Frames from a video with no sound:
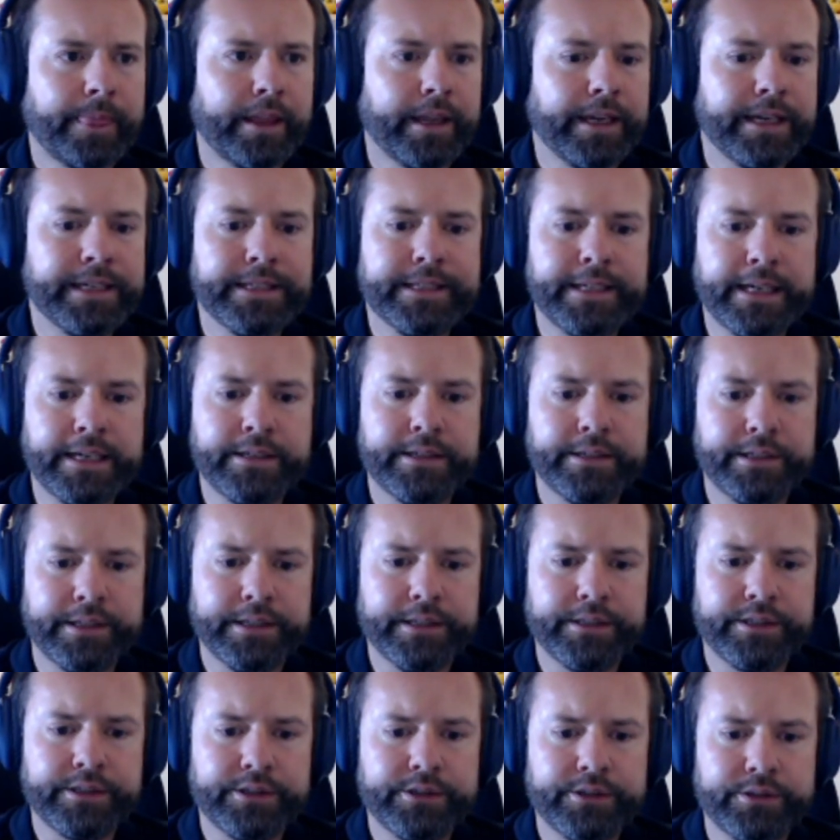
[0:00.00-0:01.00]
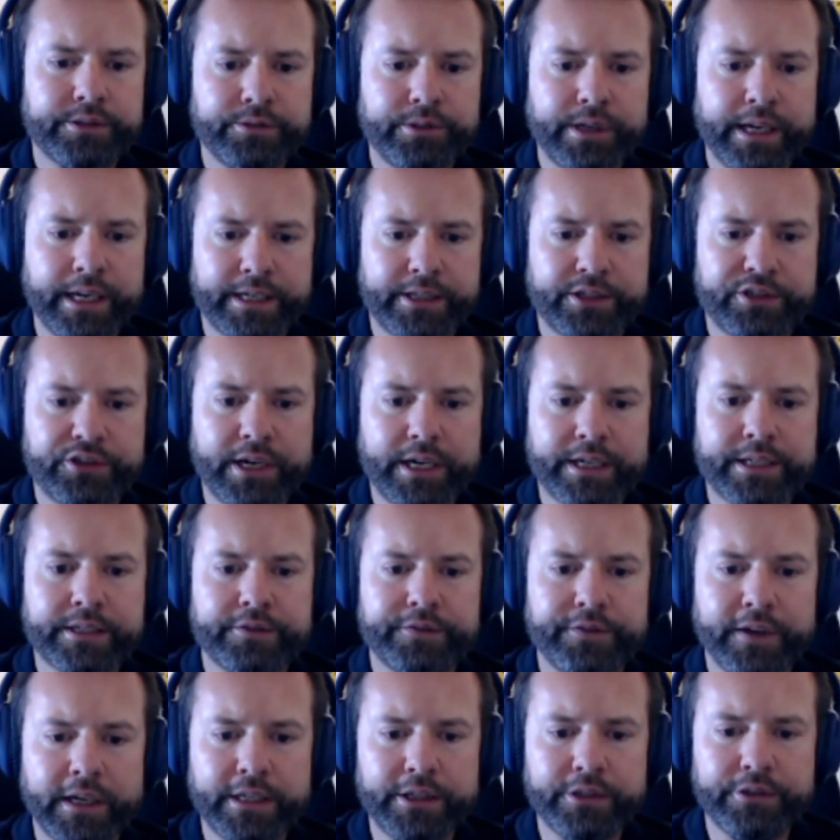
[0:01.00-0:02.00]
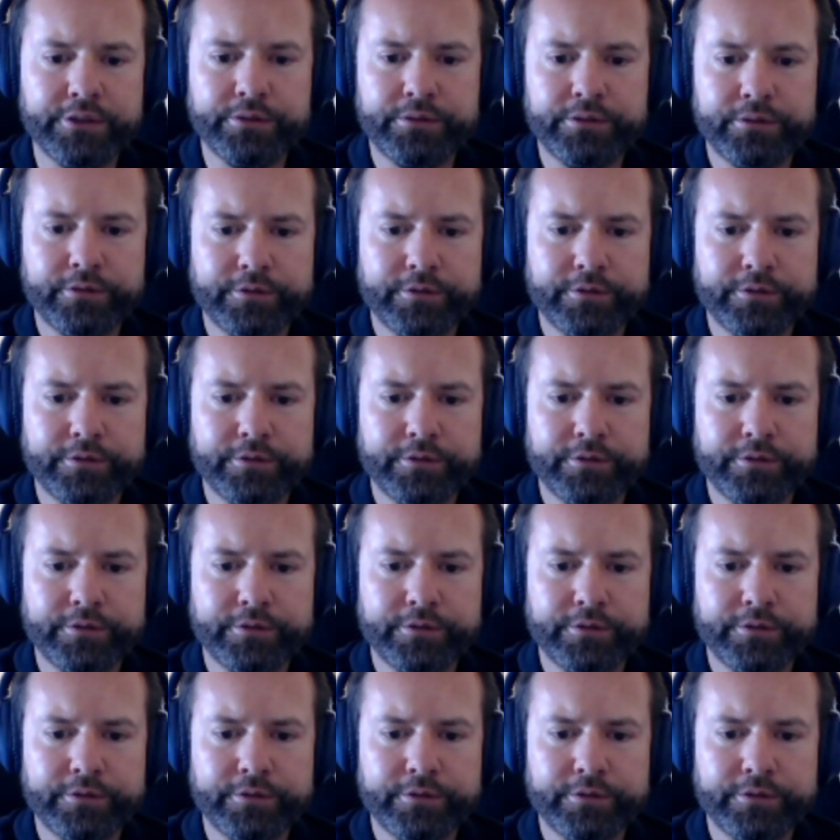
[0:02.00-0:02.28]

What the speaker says: intent is to extract a value